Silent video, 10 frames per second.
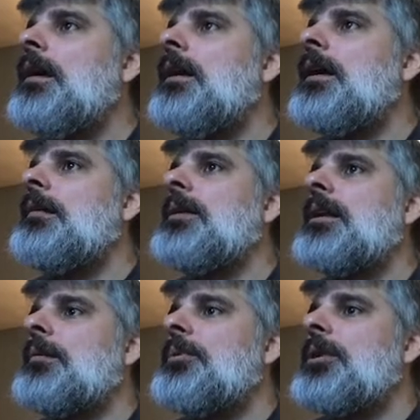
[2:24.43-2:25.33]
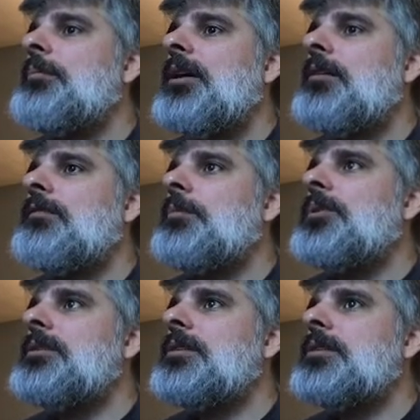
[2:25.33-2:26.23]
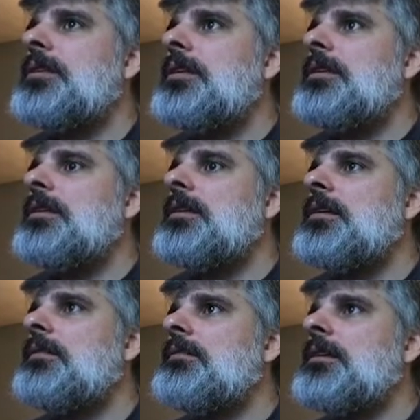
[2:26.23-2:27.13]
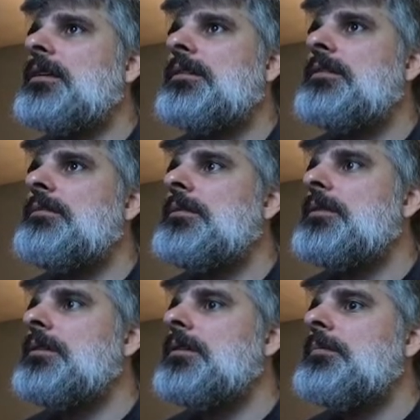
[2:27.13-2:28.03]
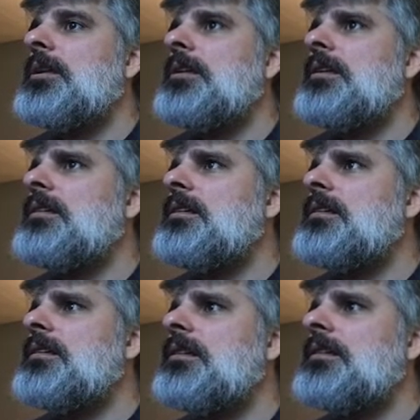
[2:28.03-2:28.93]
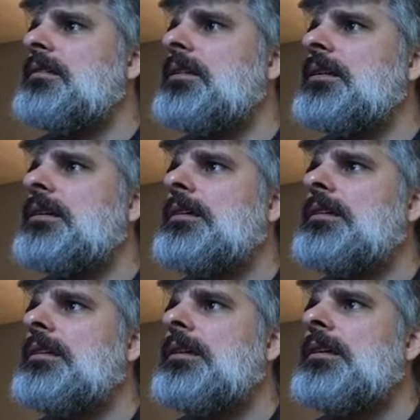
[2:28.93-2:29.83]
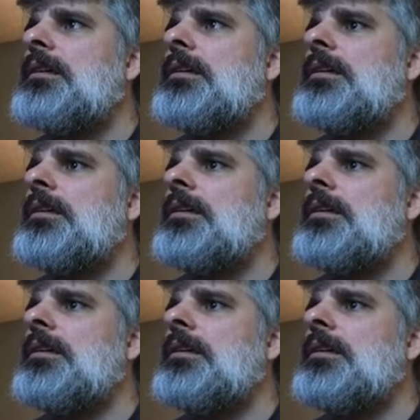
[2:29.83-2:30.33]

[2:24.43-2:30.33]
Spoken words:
Alright, I mean, I got a pretty powerful position here. I don't think it's too good, but it doesn't look like we can take.